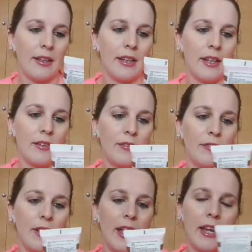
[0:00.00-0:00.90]
give
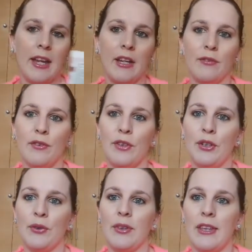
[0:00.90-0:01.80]
a
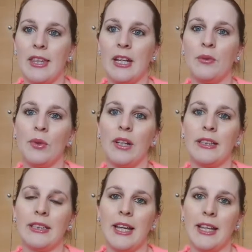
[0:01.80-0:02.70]
review. The thing
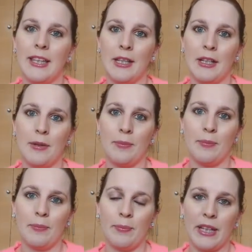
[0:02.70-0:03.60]
was, at the
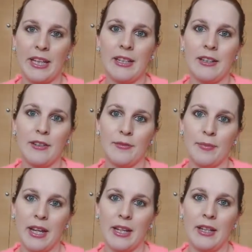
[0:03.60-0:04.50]
beginning of
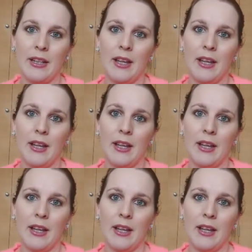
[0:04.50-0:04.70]
May,